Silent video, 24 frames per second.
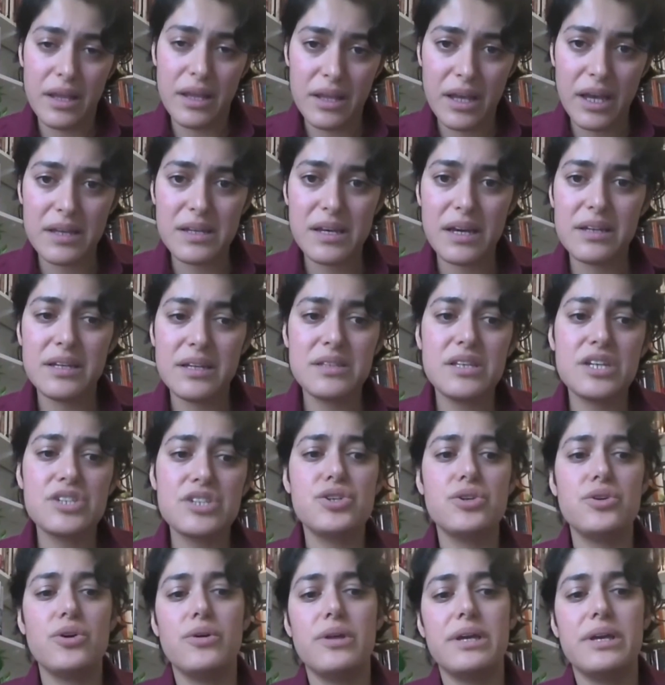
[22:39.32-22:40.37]

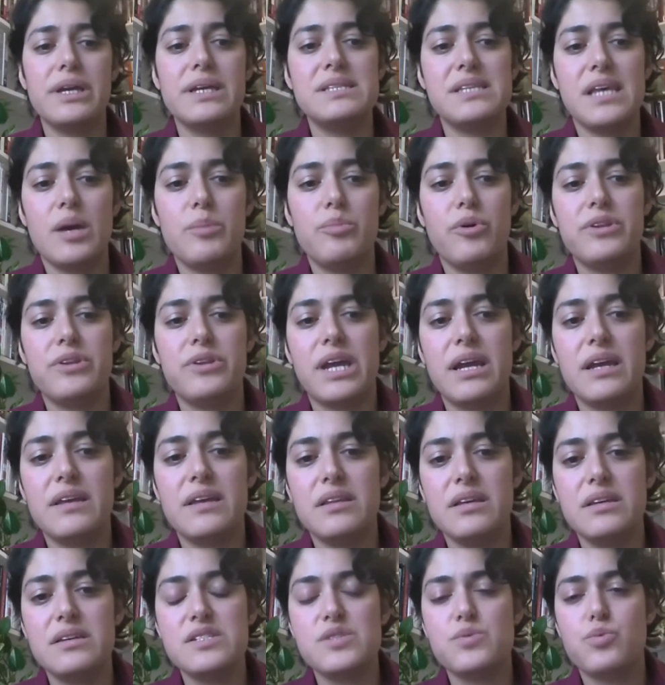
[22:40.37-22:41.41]
additional example that I
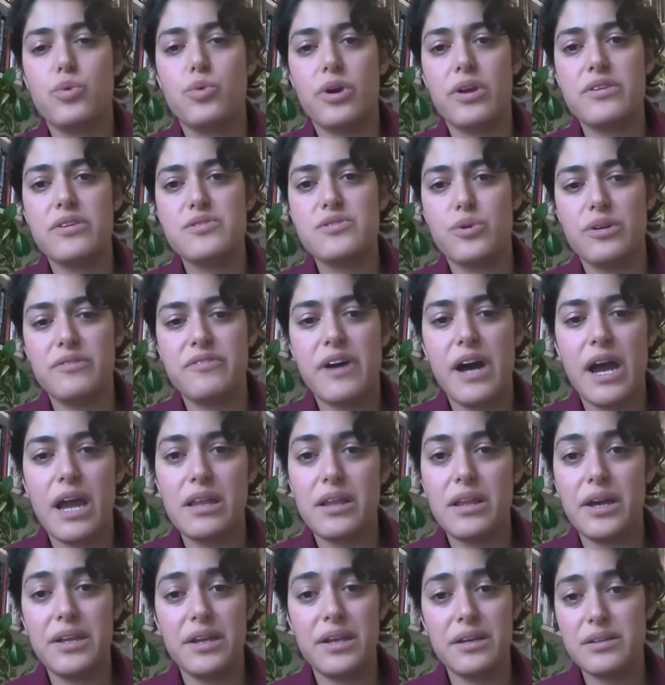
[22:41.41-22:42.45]
think is worth sort of
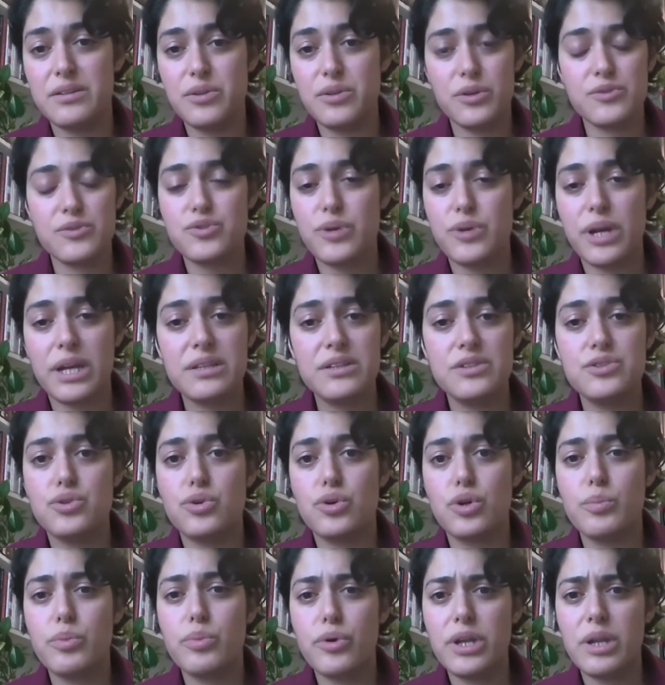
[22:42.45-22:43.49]
highlighting and goes directly to
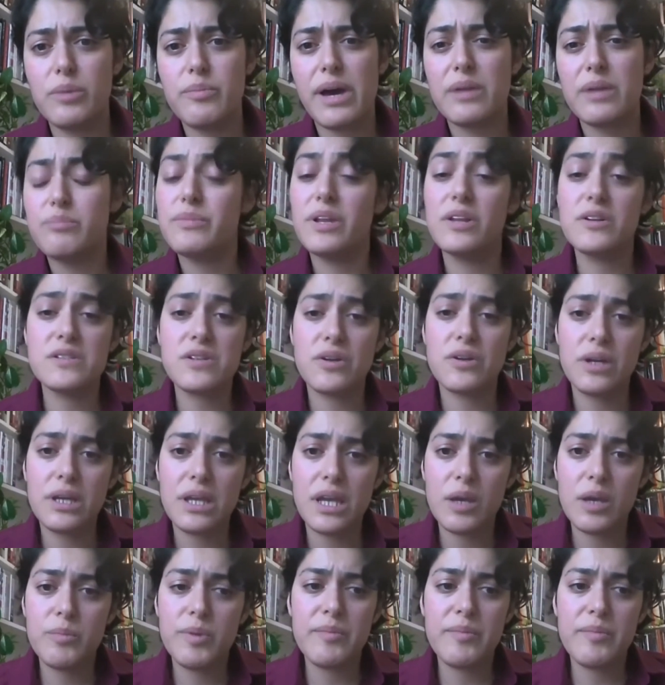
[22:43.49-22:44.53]
your point about military
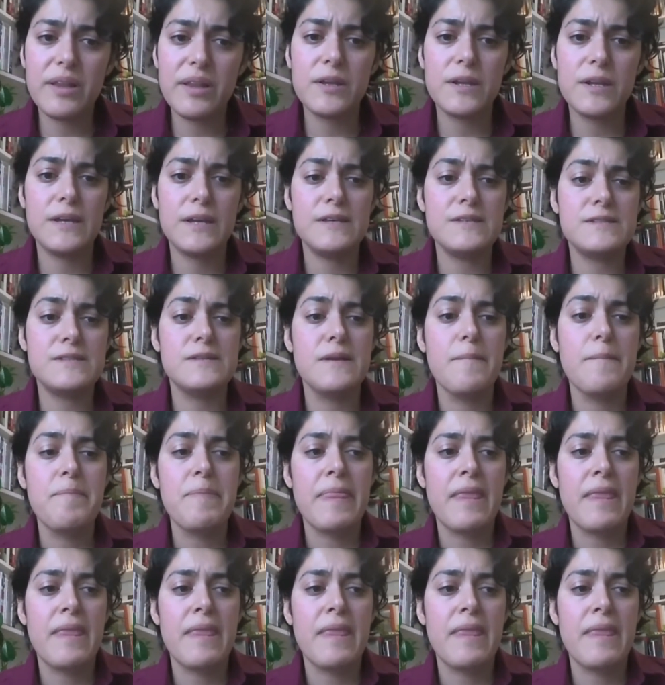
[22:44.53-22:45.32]
capabilities.